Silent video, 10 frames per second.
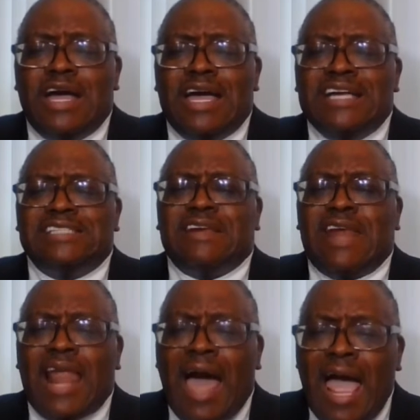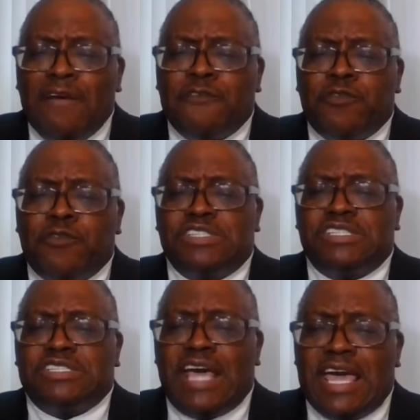his life
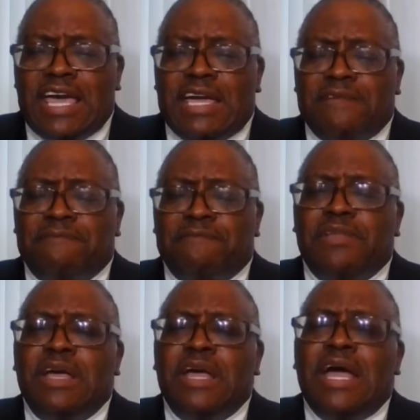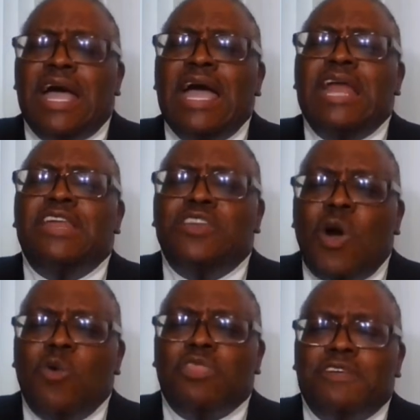was taken. And
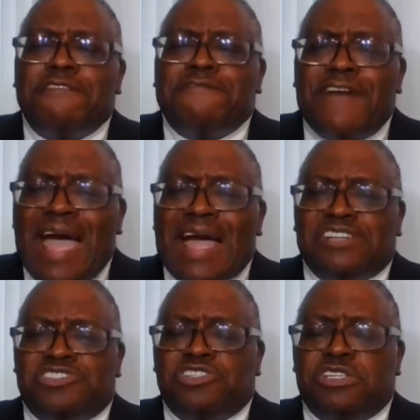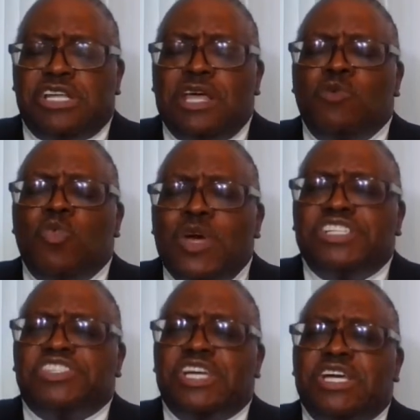note the fashion in
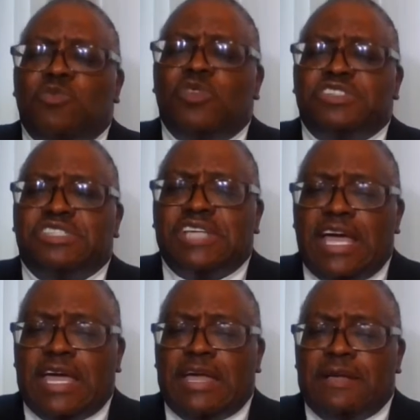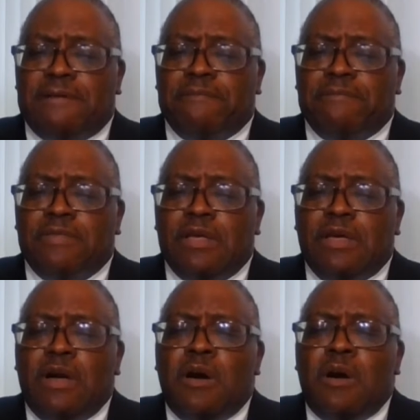which it was taken
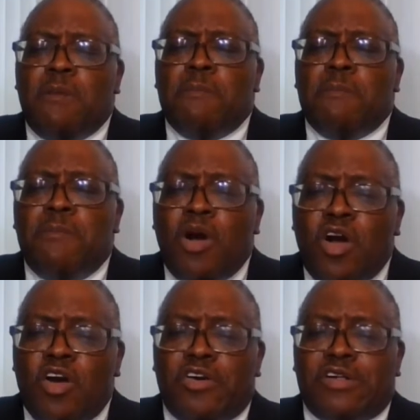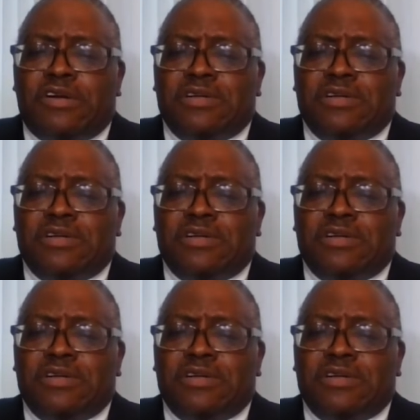murder,